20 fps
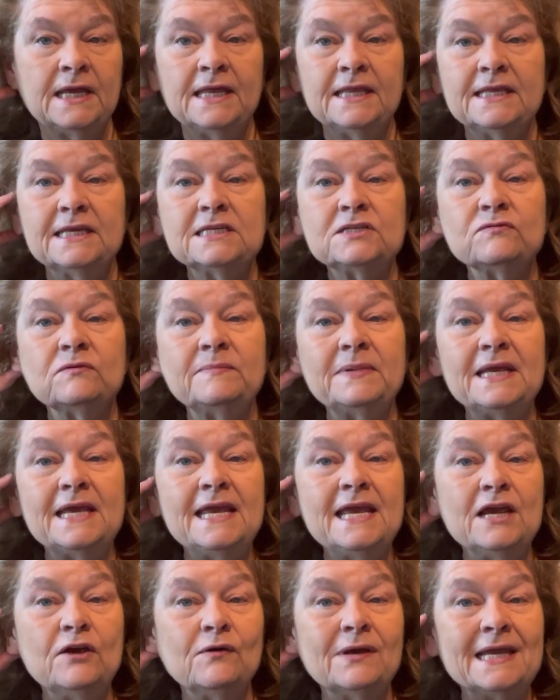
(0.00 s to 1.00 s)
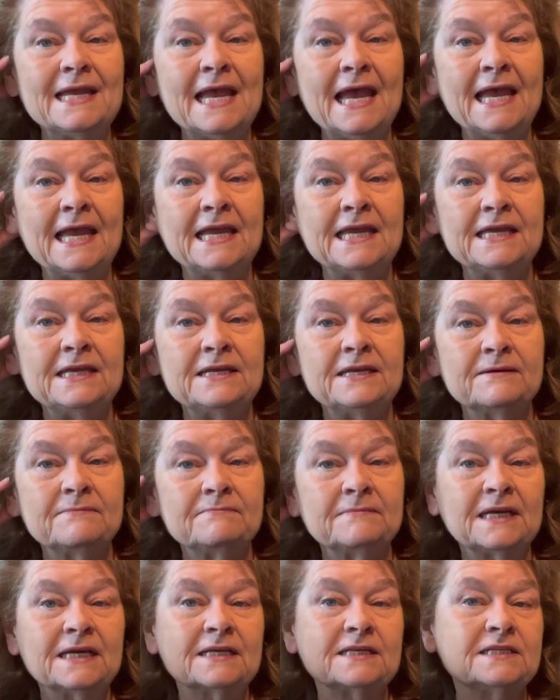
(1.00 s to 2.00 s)
This would be hearing aid,
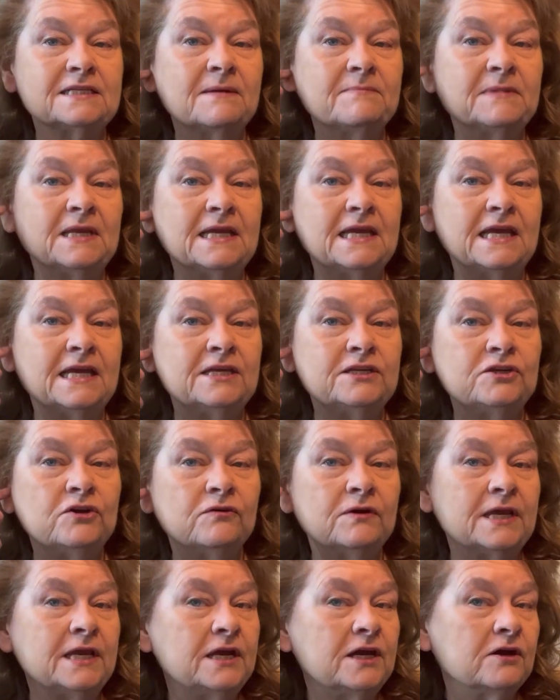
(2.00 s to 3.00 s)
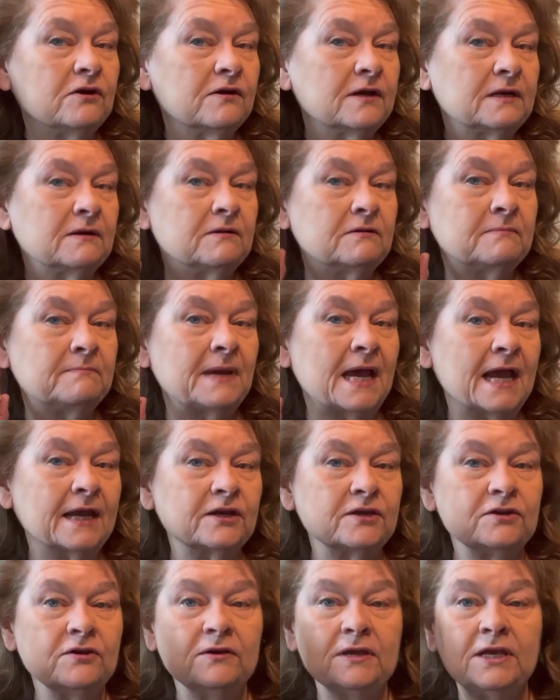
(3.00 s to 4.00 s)
like something in your ear and on the back
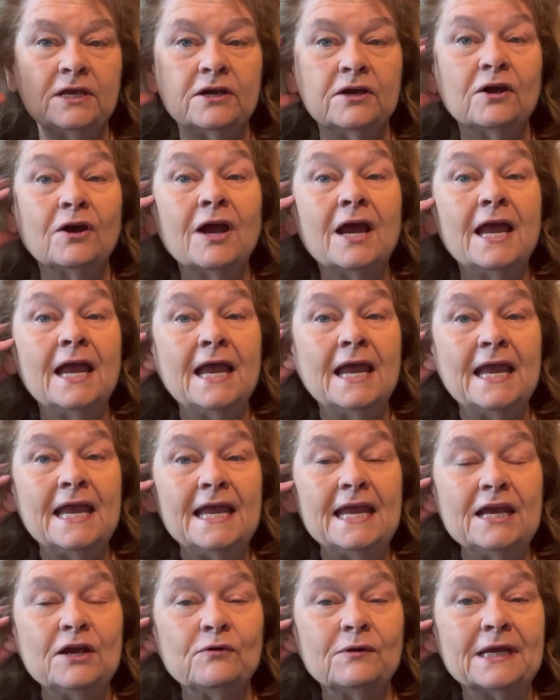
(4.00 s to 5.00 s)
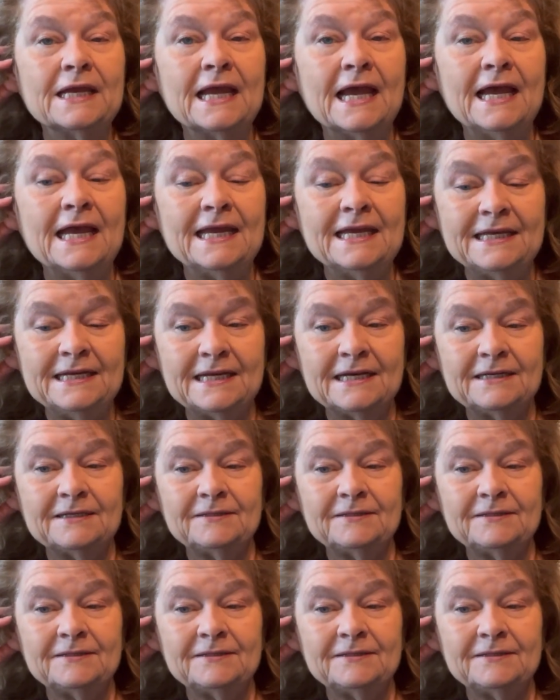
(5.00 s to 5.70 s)
of your ear. Hearing aid.